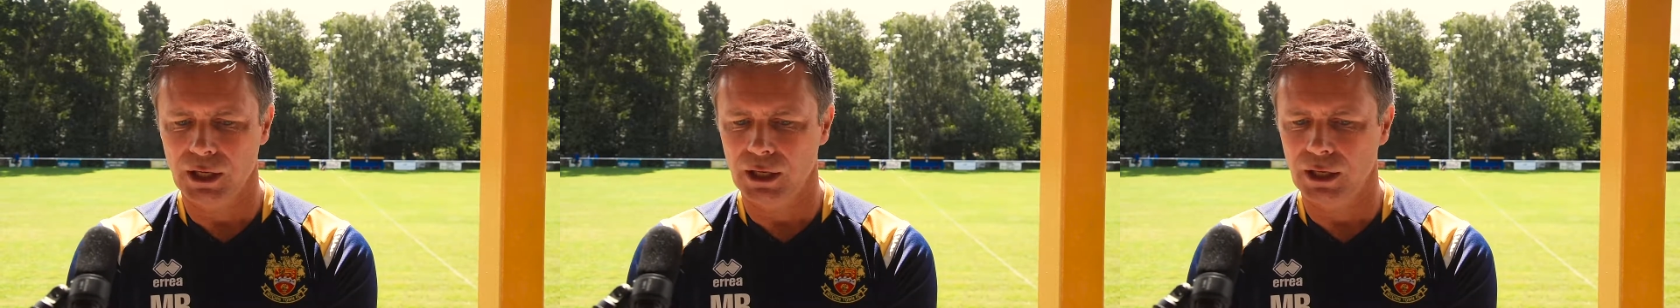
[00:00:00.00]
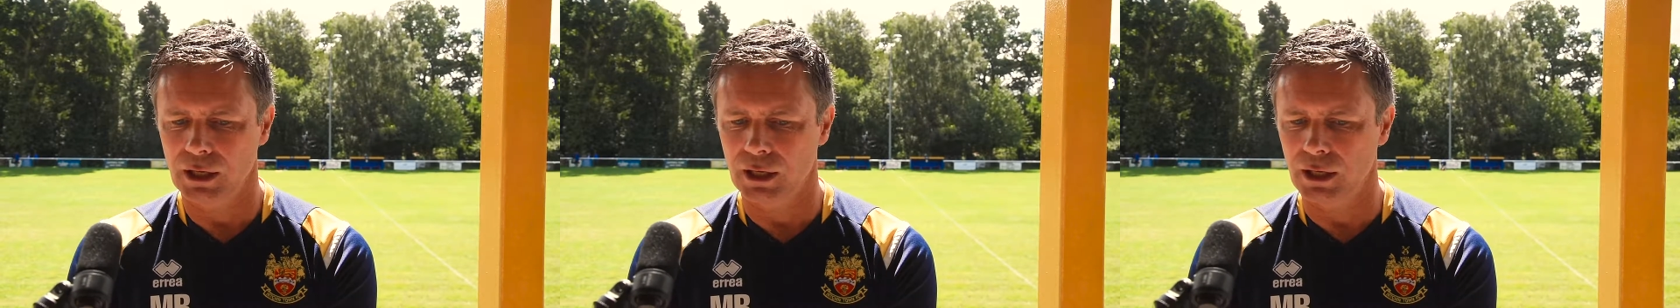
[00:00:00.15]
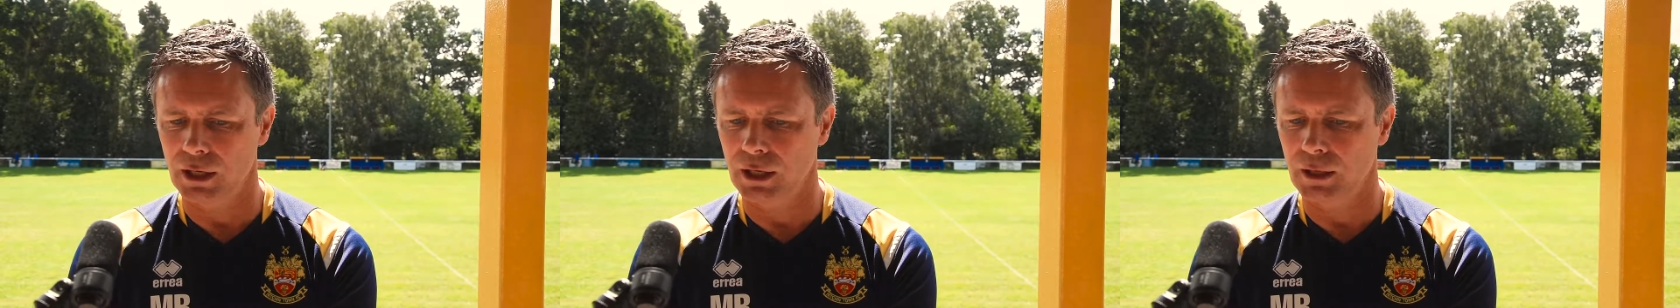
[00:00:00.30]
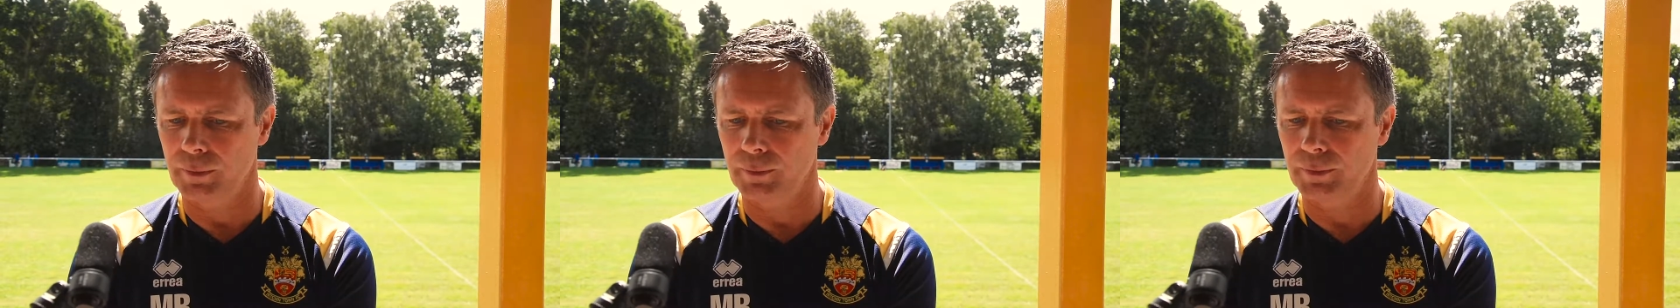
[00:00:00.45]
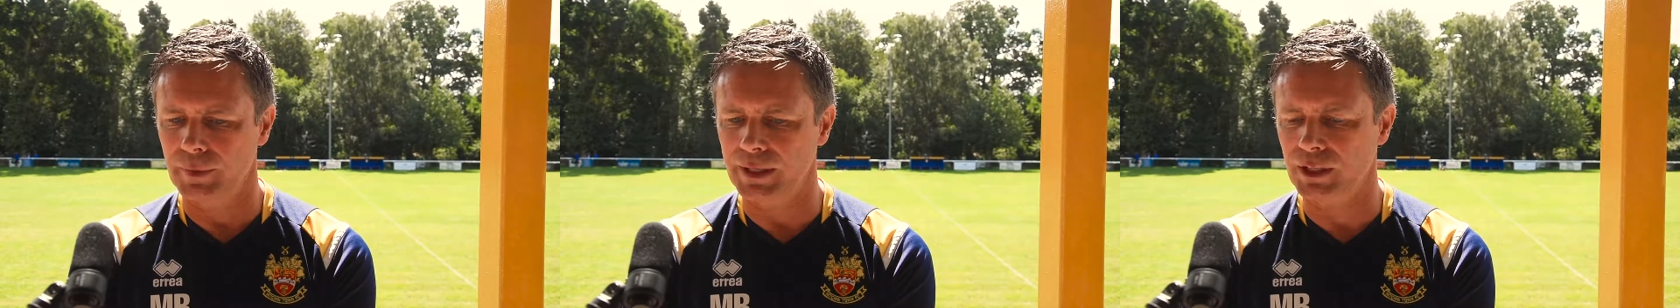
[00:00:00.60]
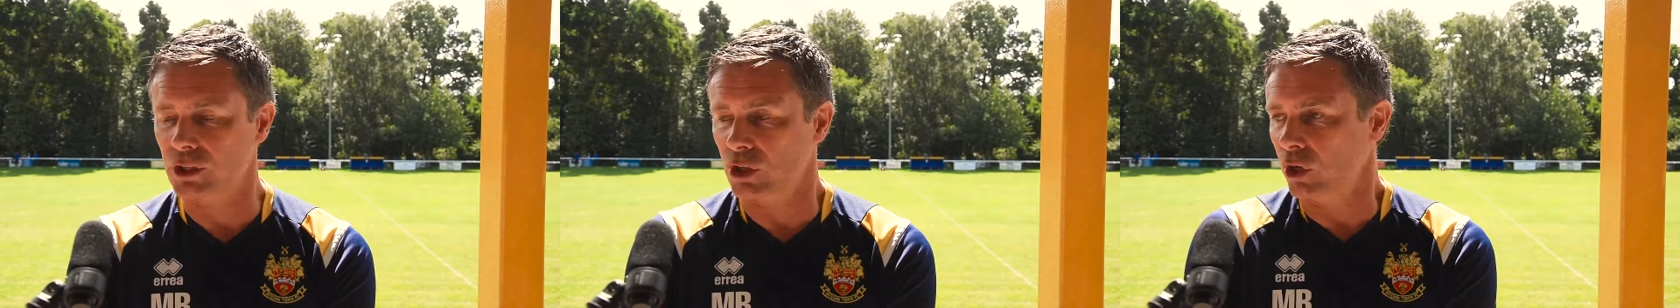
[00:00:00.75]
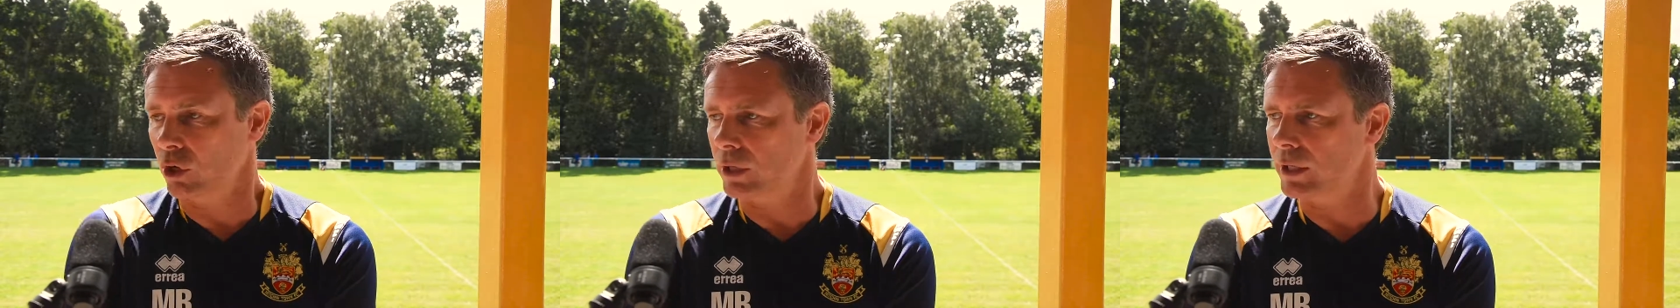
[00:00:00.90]
Um,
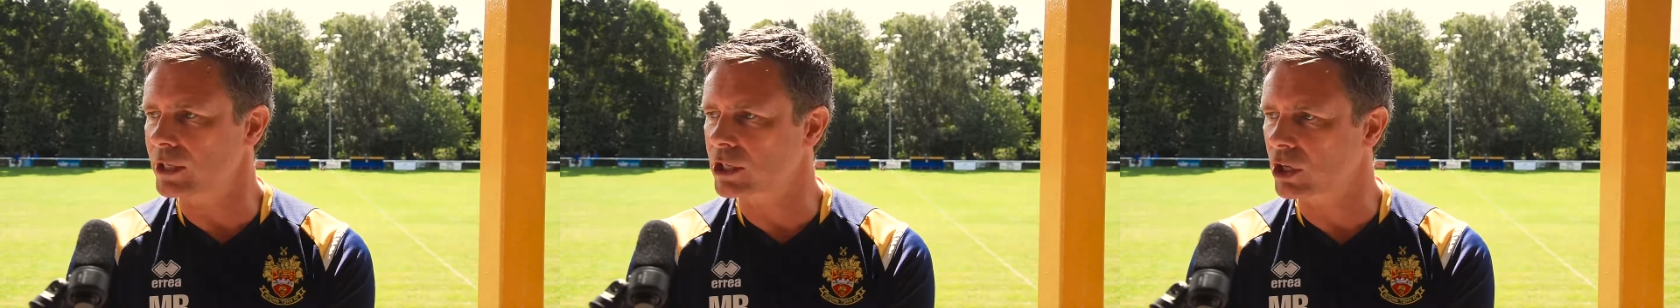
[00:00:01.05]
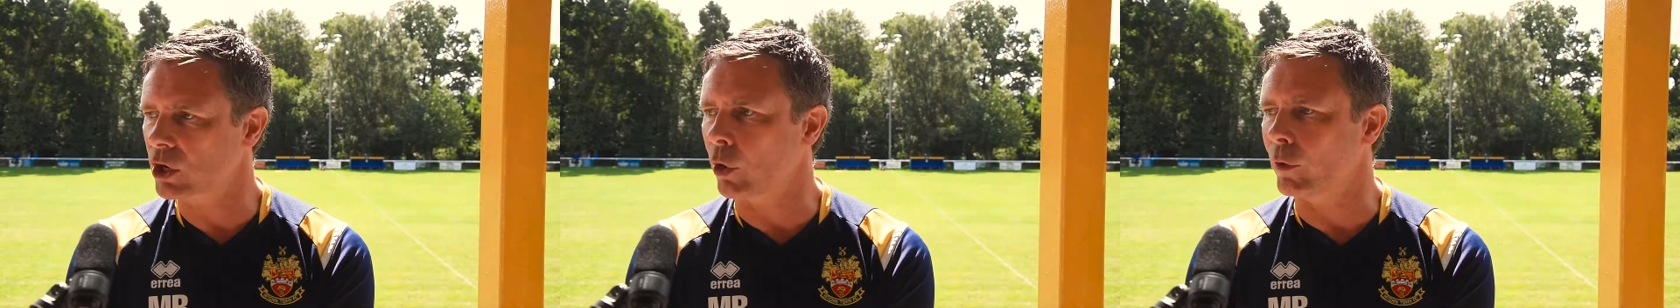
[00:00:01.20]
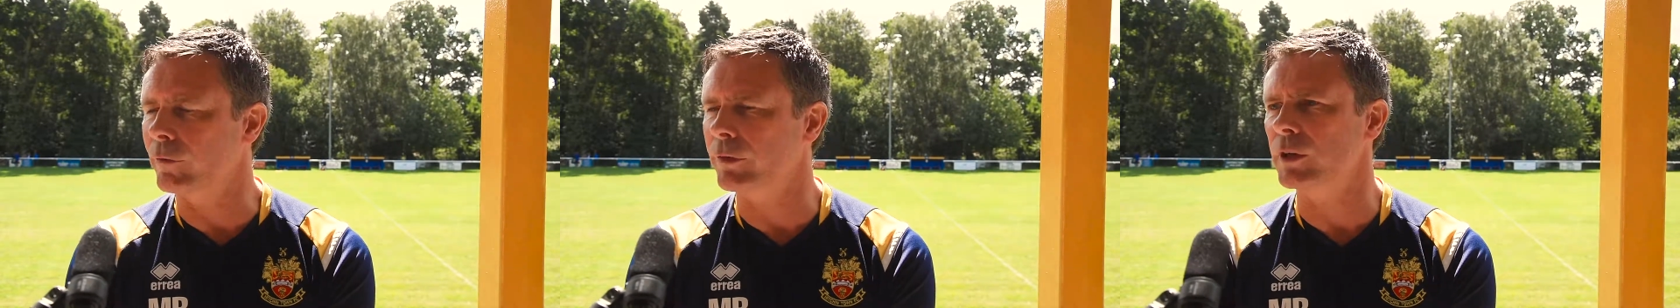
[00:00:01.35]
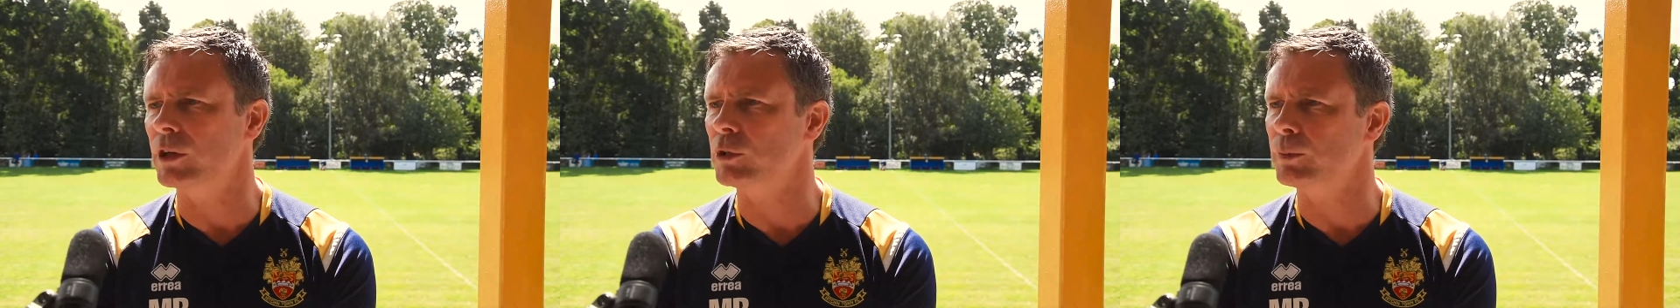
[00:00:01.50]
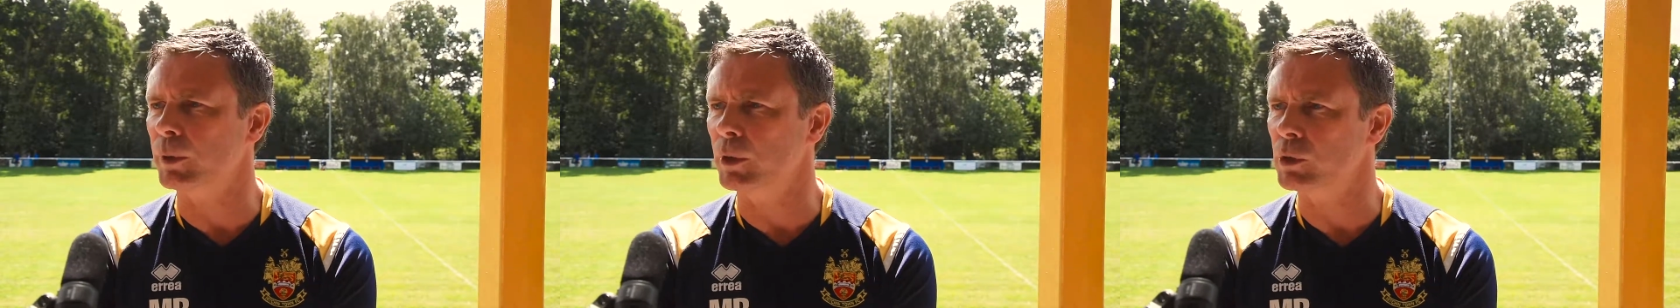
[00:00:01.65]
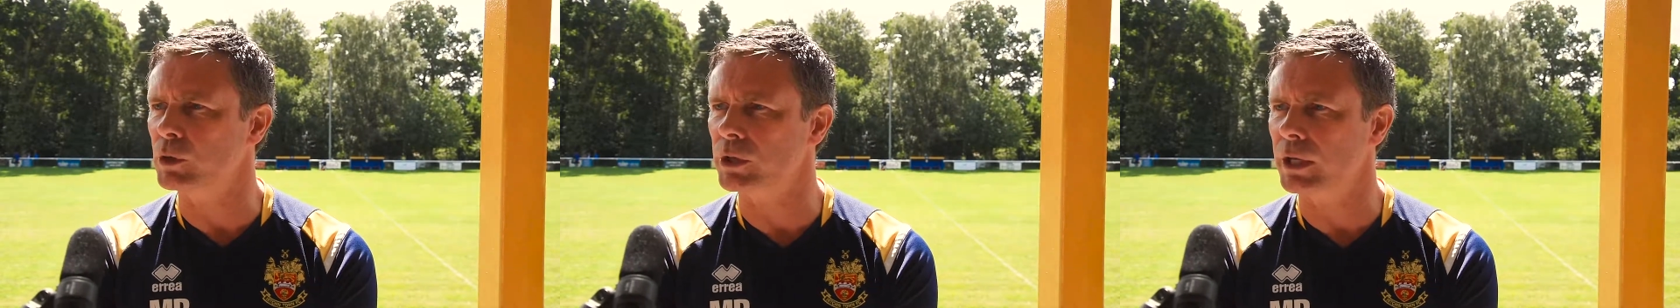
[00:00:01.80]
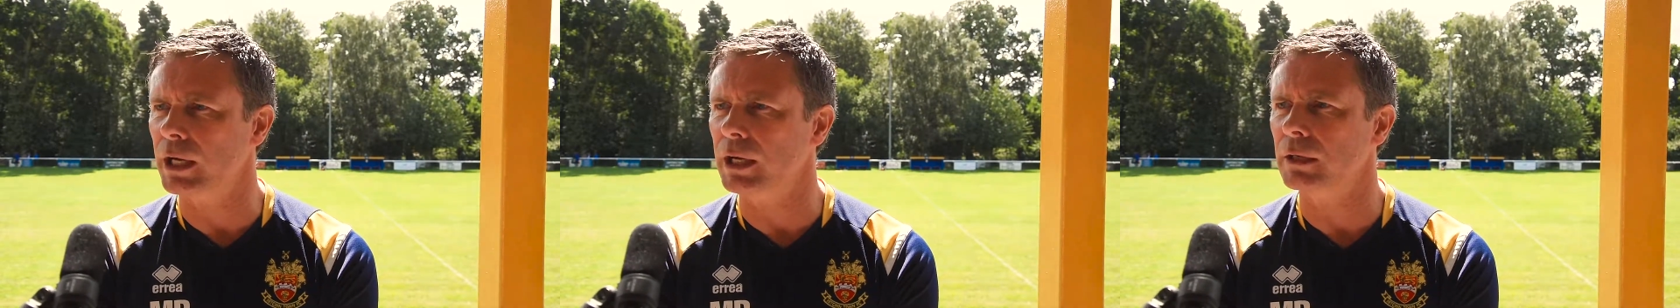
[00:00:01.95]
it's good, it's a confidence
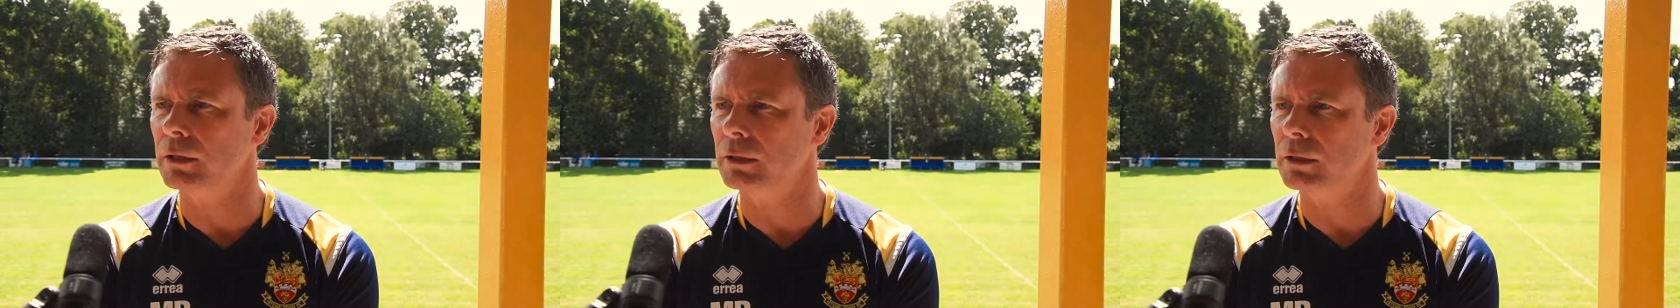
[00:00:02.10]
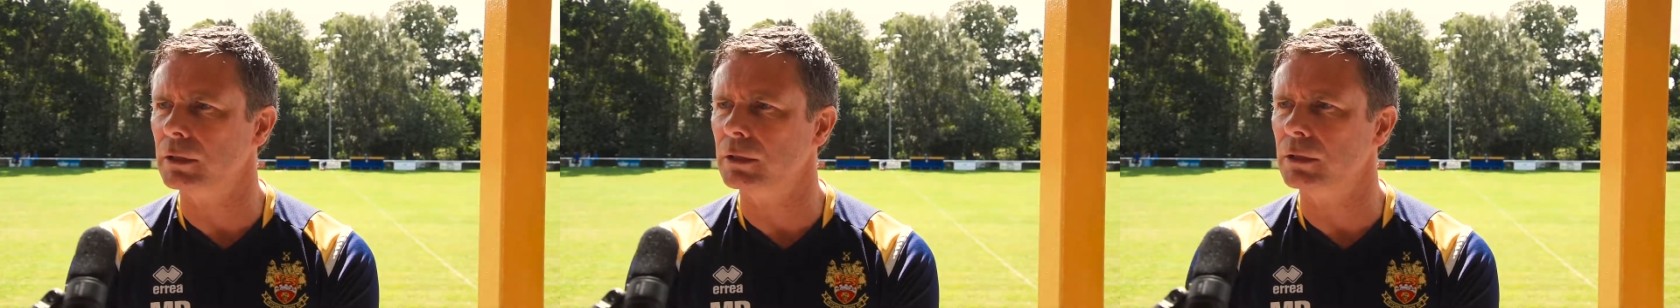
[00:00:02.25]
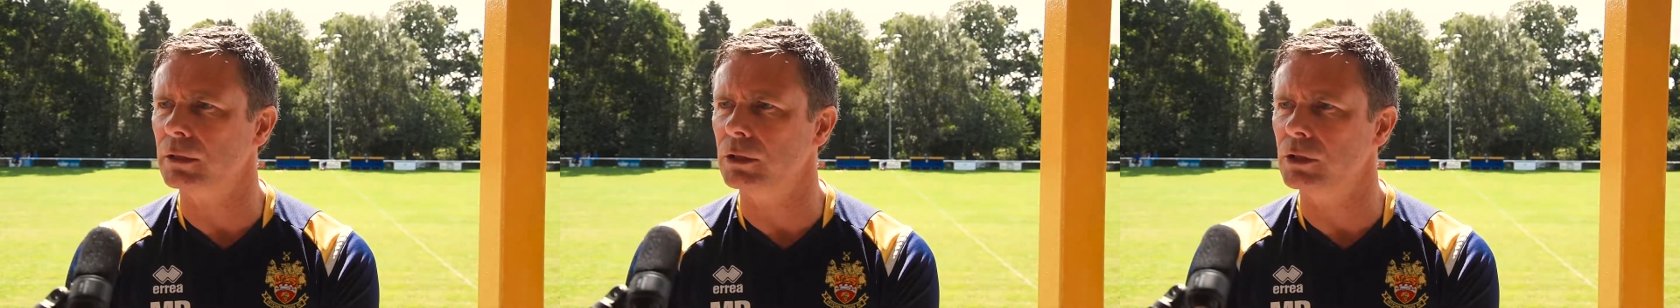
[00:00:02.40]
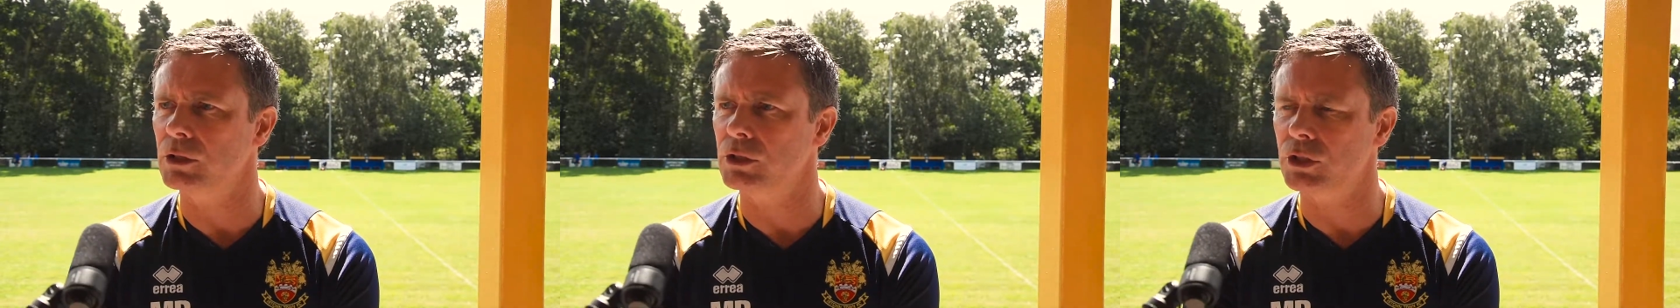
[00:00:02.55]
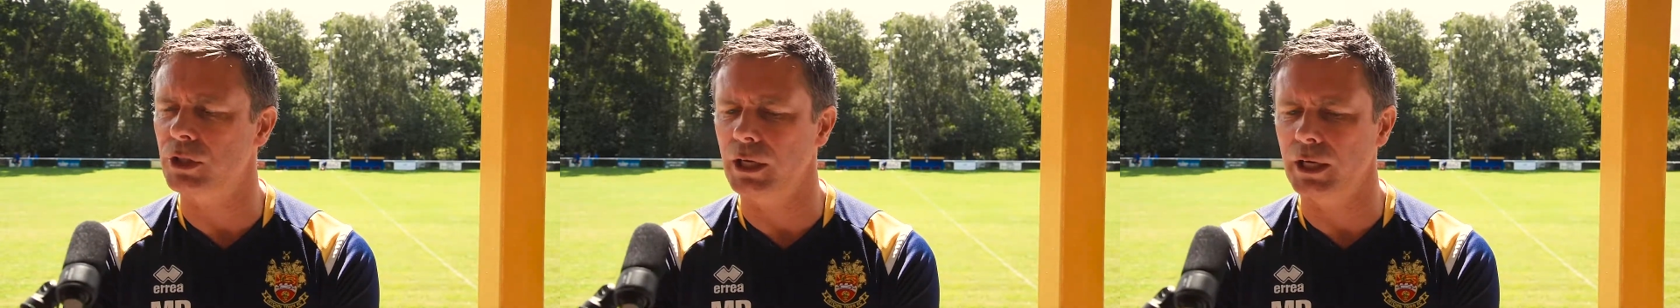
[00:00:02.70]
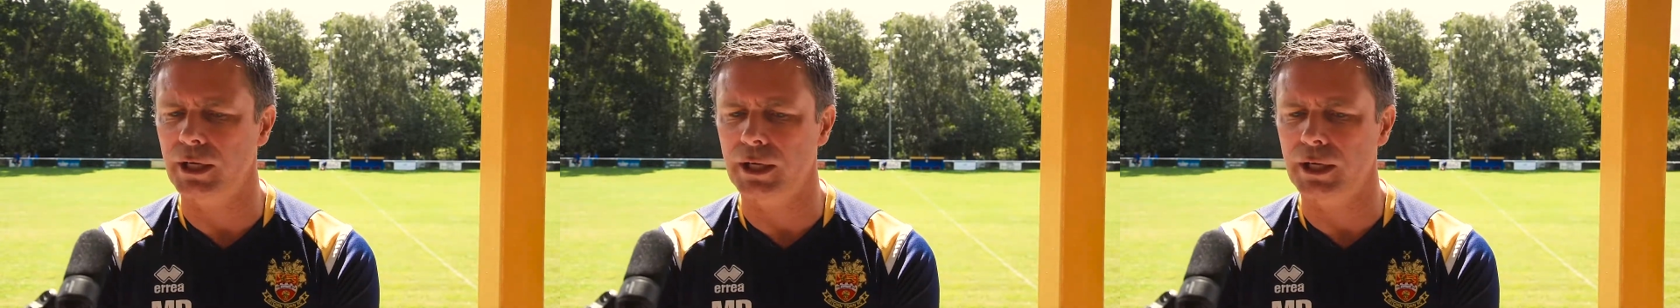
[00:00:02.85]
booster because uh,